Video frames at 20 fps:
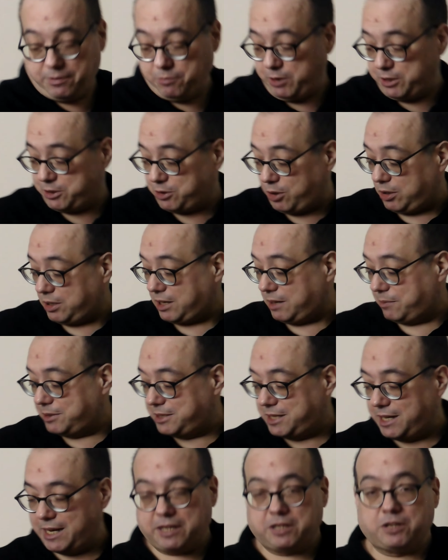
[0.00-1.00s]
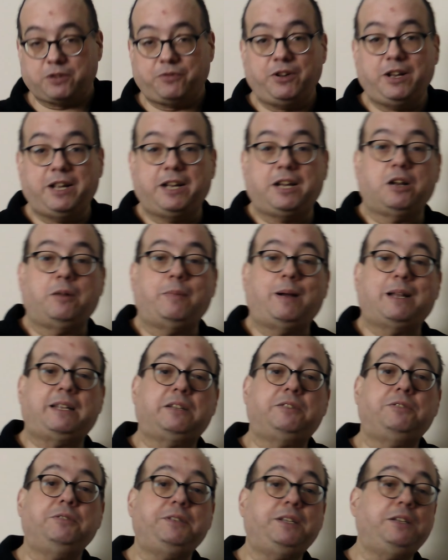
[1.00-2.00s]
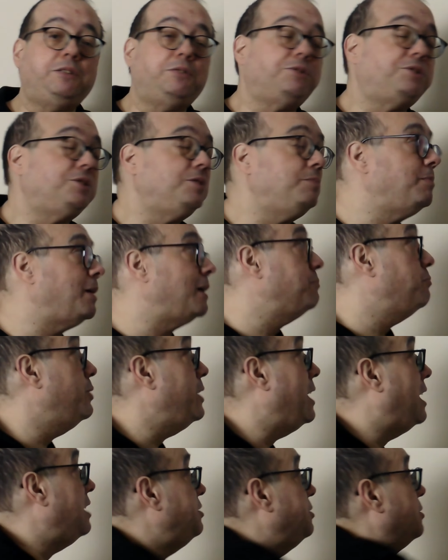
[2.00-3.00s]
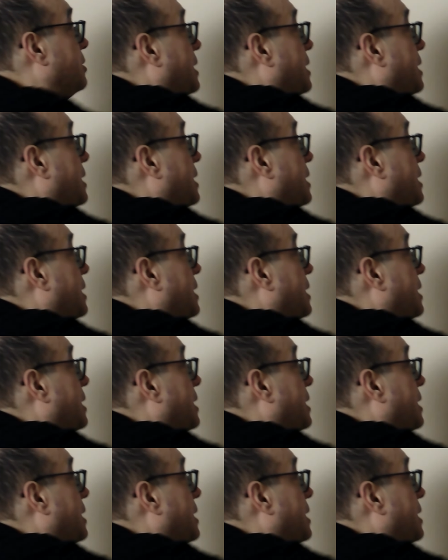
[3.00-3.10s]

talk about the electrophilic aromatic substitution, but we also can